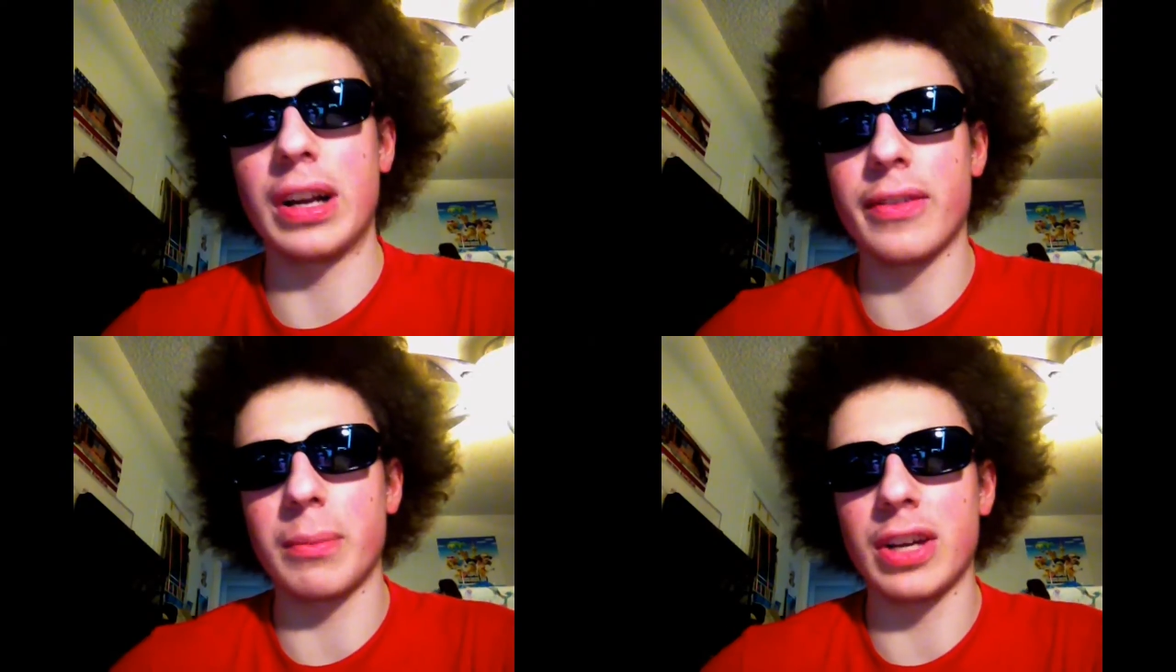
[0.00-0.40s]

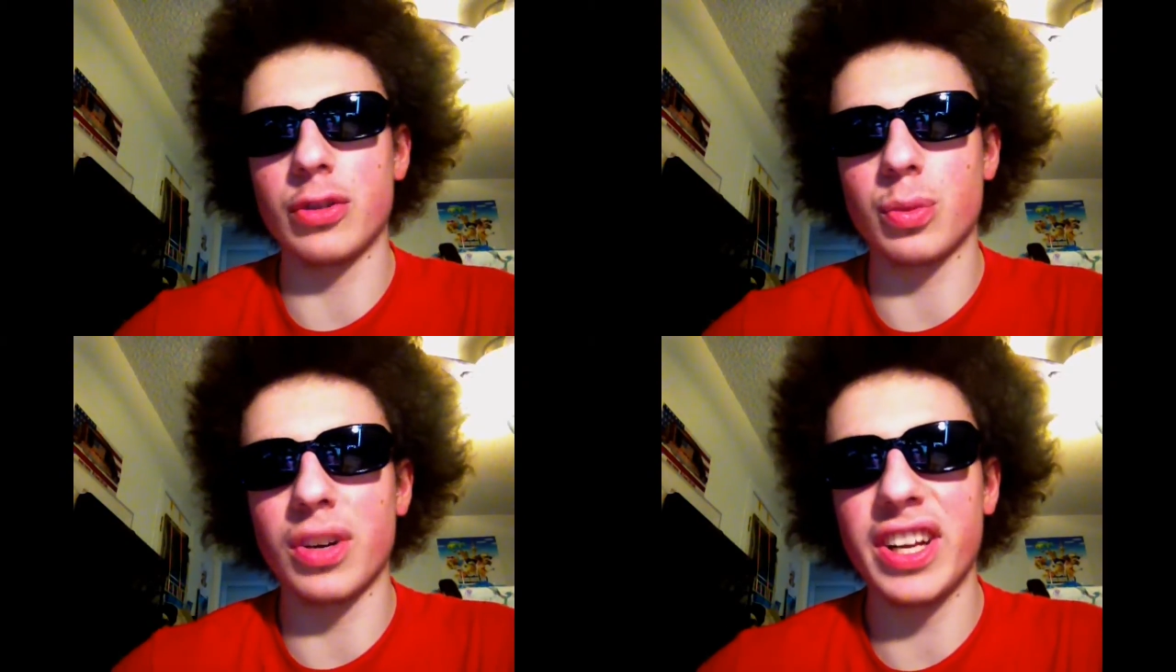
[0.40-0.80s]

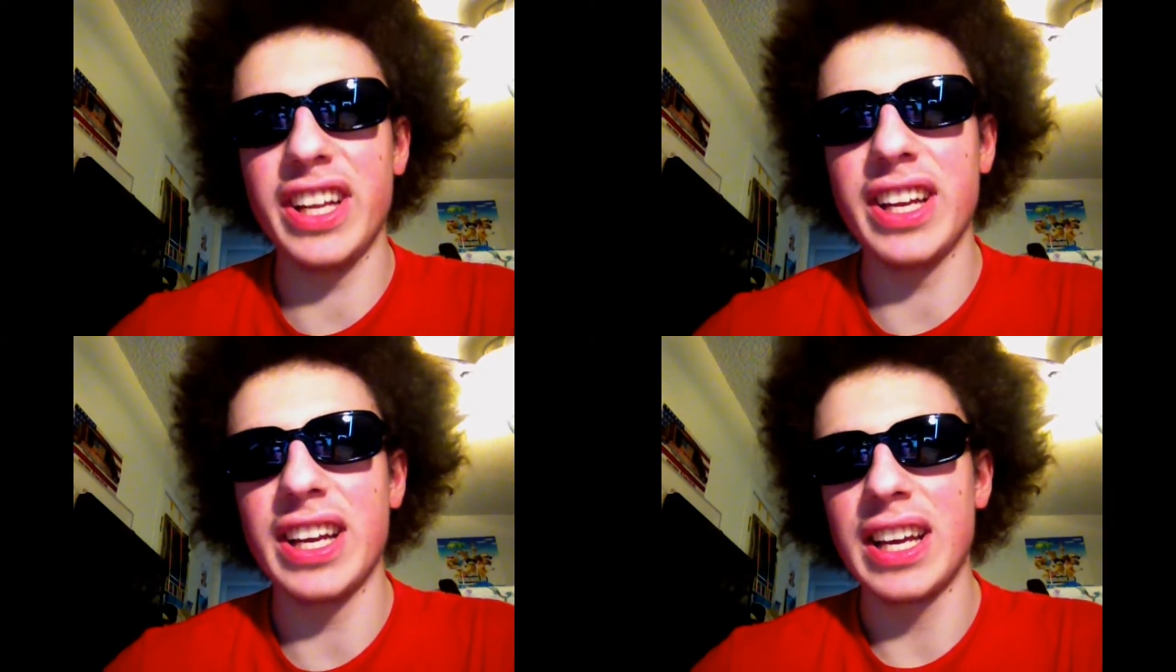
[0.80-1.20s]

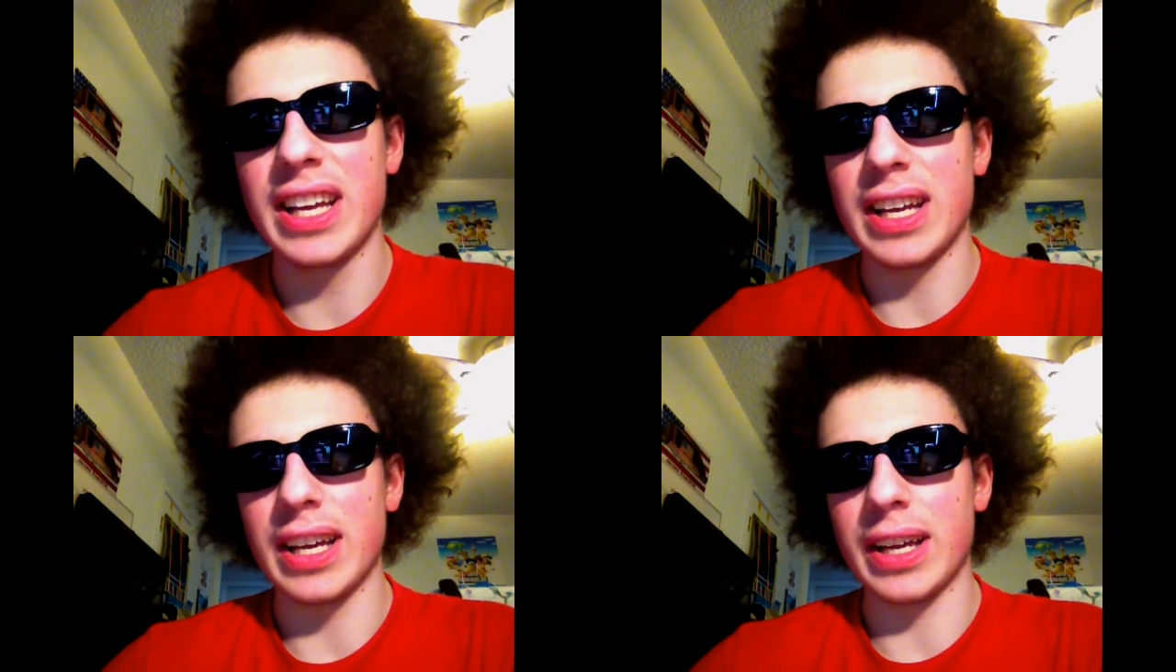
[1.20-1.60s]
Afroman20,
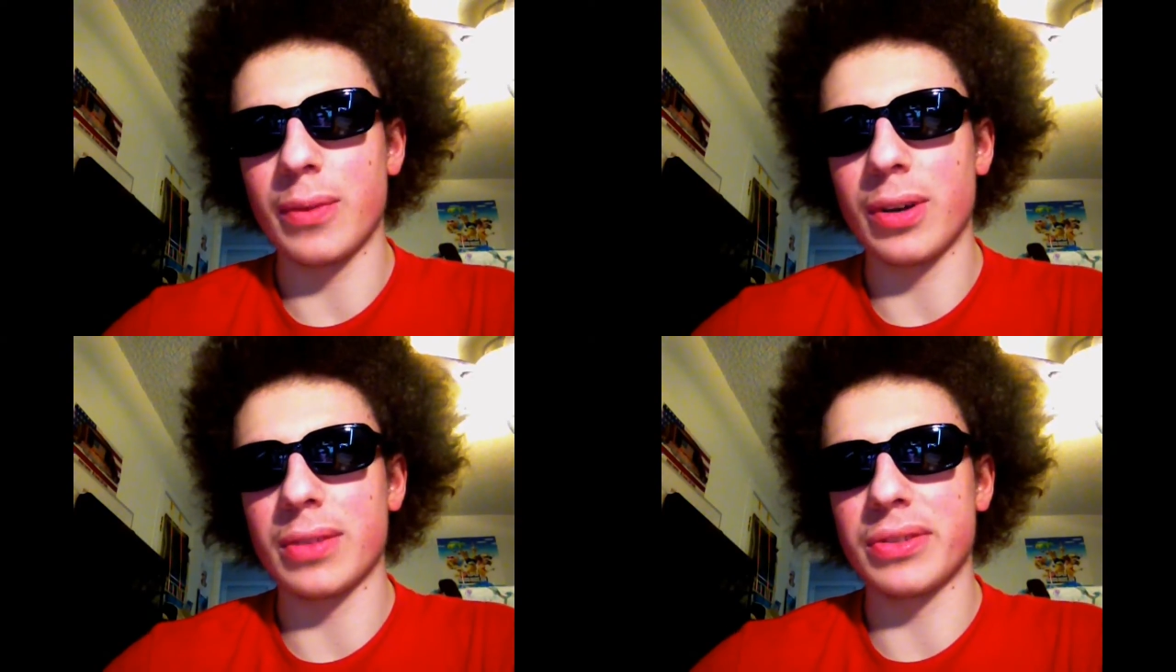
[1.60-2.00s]
and
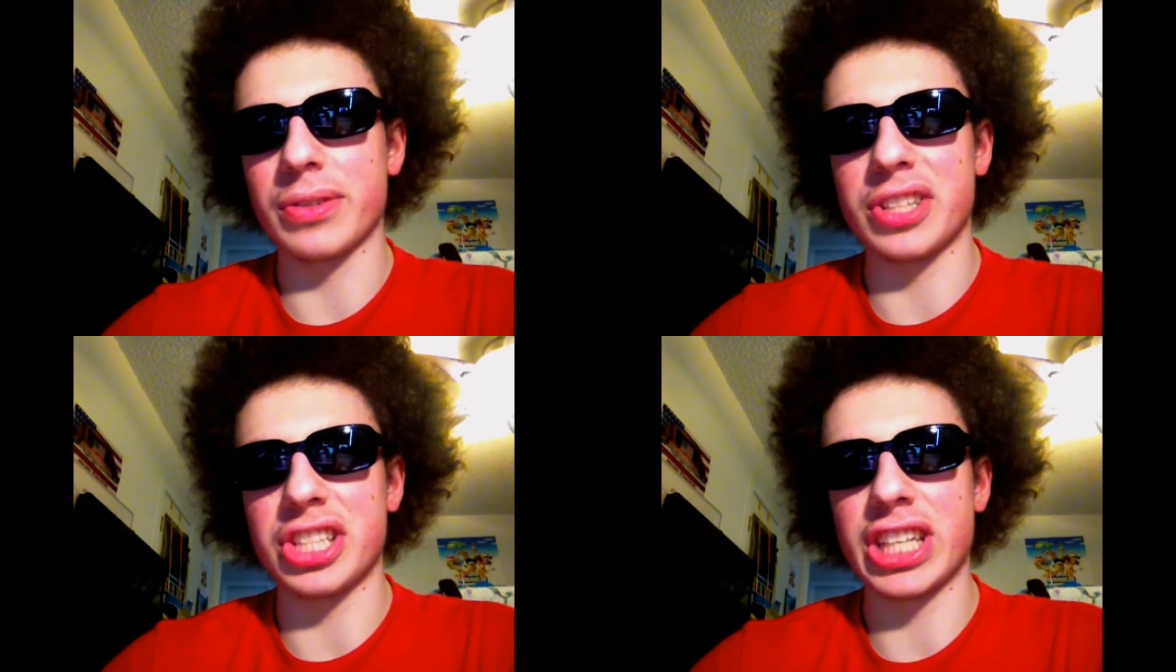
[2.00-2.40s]
welcome to a
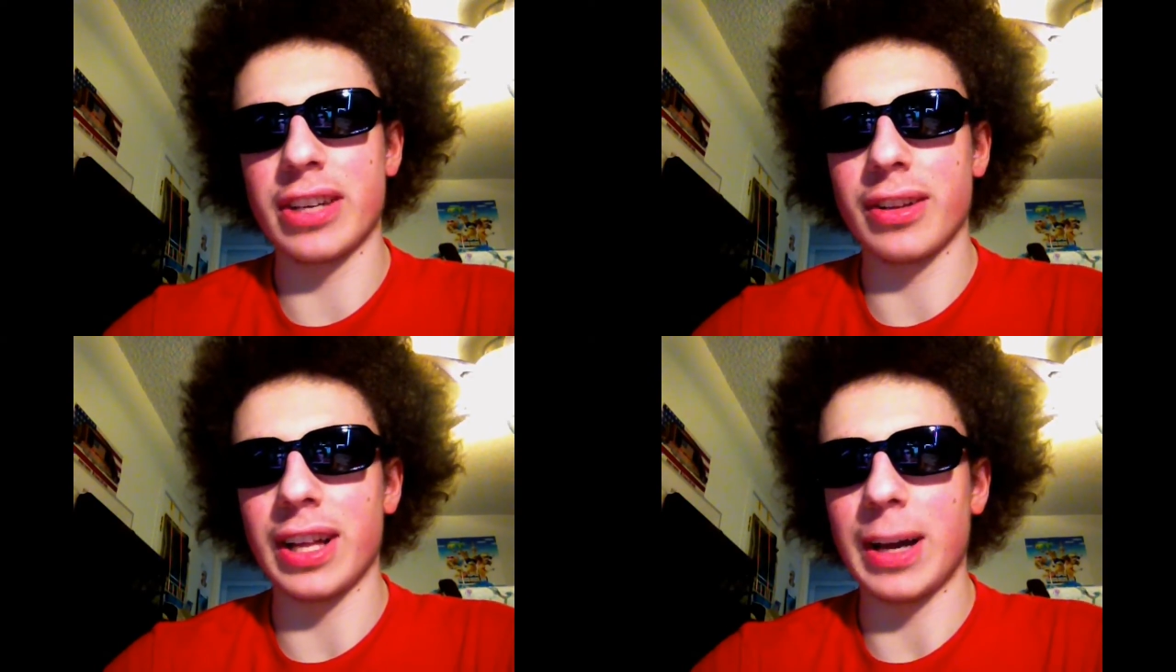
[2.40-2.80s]

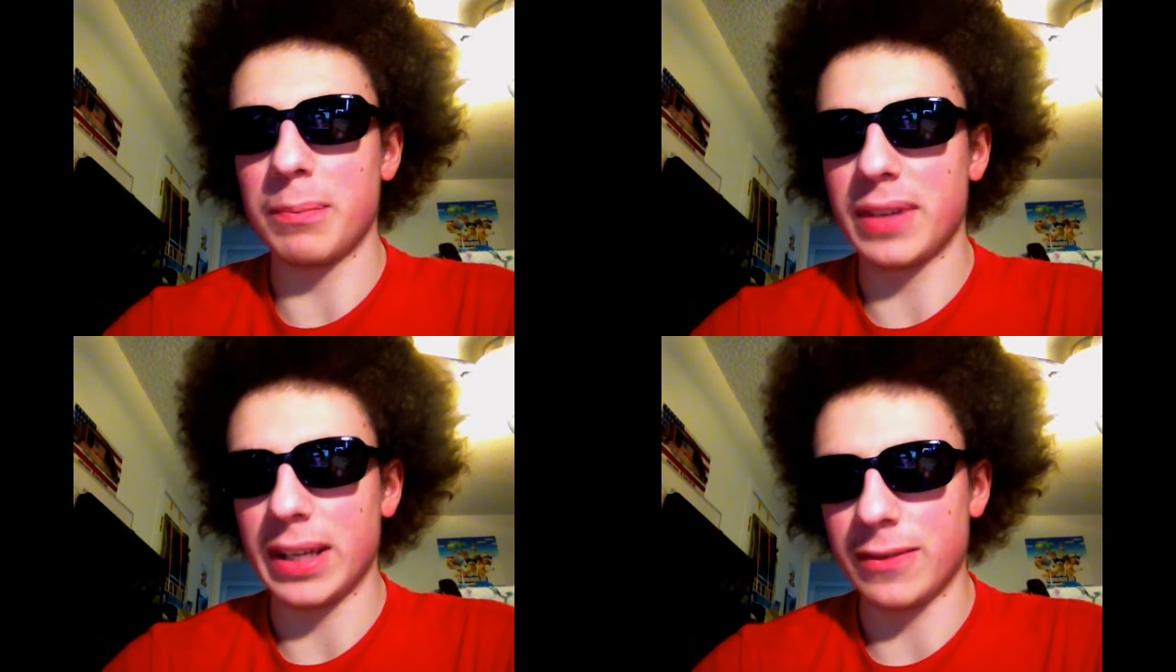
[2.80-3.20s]
channel
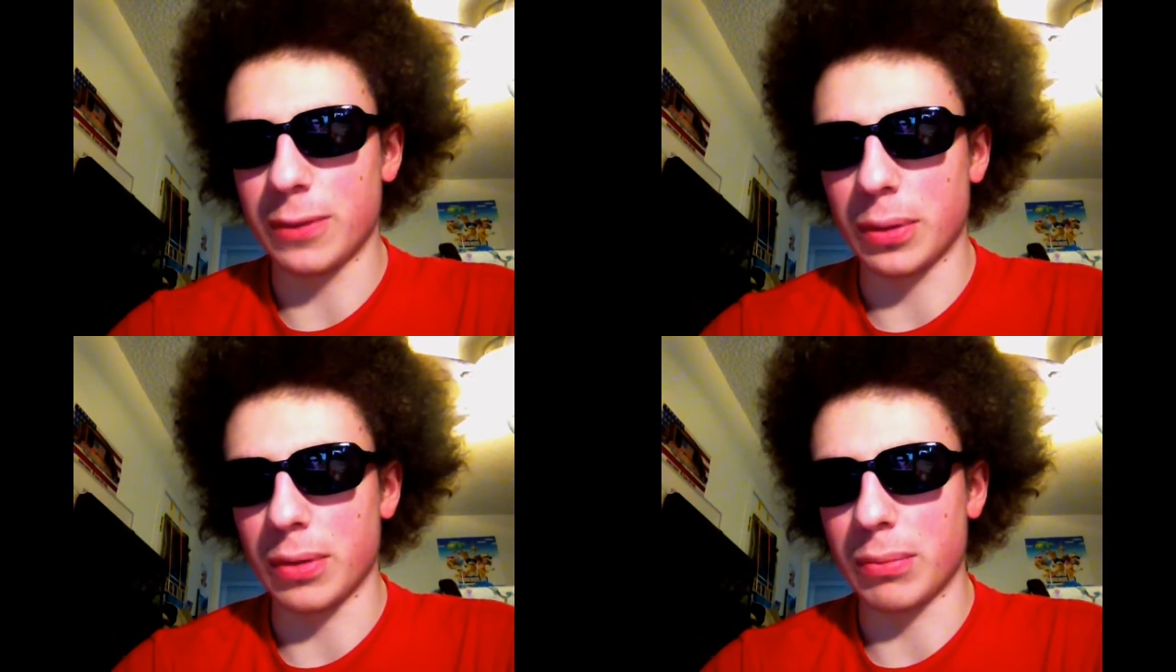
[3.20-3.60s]
update
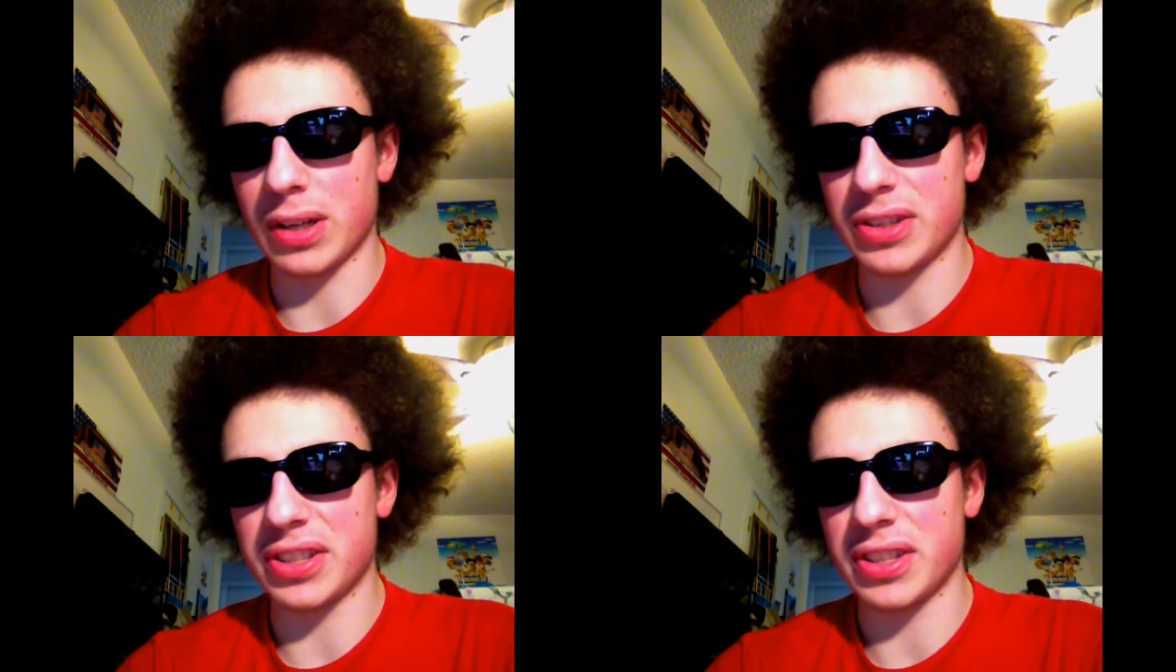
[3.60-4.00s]
for
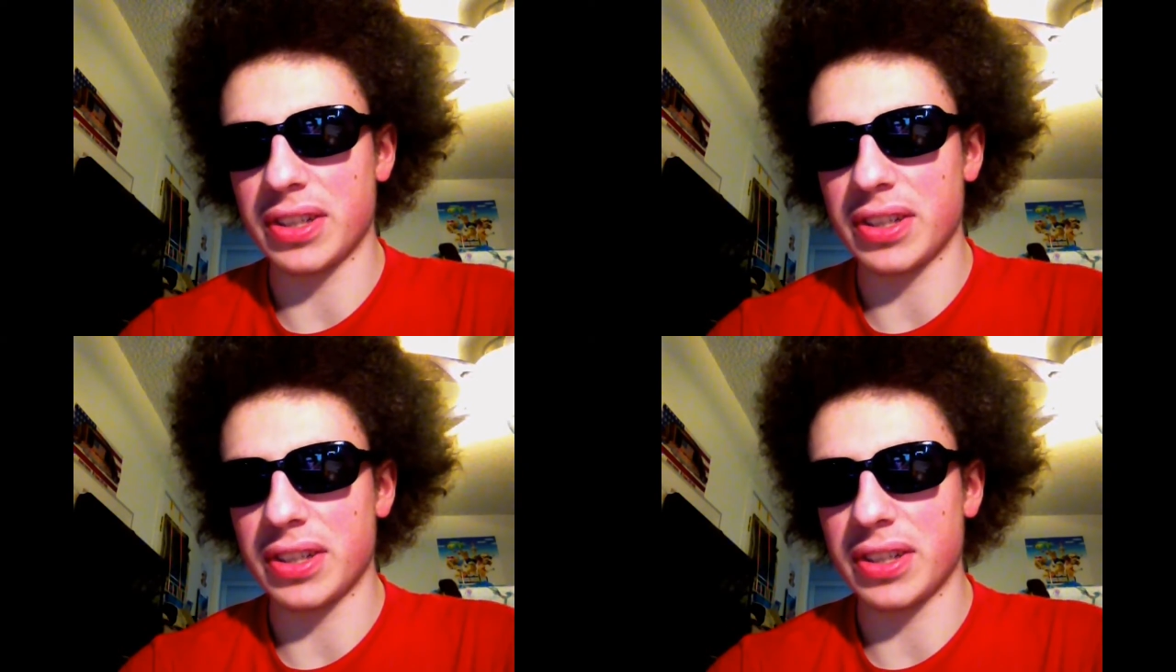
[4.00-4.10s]
March